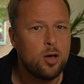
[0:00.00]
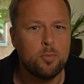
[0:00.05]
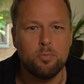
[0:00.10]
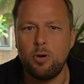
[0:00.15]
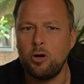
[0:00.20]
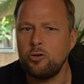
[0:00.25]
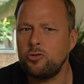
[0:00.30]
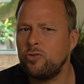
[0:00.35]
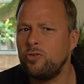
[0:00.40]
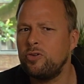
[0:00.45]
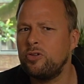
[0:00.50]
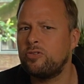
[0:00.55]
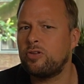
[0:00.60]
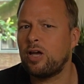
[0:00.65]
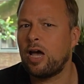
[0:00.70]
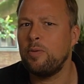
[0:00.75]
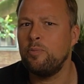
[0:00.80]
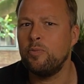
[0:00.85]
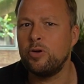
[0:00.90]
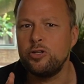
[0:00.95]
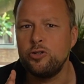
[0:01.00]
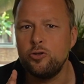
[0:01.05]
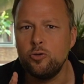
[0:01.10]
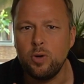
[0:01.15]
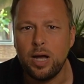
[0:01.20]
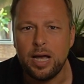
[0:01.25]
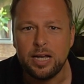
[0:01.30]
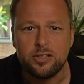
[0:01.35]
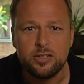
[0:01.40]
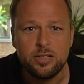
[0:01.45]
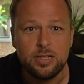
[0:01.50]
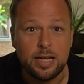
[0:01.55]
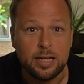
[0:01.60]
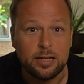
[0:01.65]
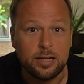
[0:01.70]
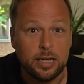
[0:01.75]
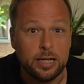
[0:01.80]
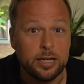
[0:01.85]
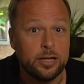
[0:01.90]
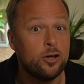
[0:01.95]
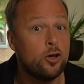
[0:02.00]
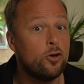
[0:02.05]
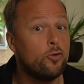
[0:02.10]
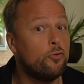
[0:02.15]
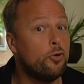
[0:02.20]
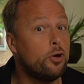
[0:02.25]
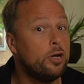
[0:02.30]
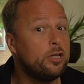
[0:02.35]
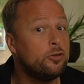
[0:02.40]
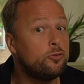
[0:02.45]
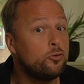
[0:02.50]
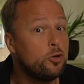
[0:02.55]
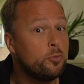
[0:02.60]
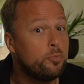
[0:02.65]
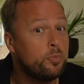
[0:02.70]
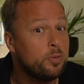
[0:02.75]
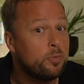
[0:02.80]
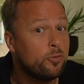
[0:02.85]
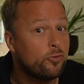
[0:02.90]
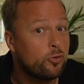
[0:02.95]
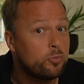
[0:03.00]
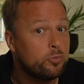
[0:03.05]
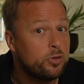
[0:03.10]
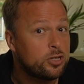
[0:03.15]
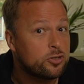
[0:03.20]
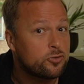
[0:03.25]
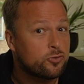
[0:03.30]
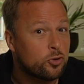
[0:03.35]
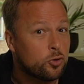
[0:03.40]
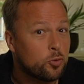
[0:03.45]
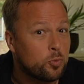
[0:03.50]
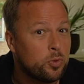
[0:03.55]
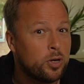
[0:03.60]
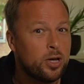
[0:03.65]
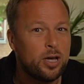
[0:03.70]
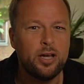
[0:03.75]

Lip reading: Most of the time when you accidentally run into the people from this group,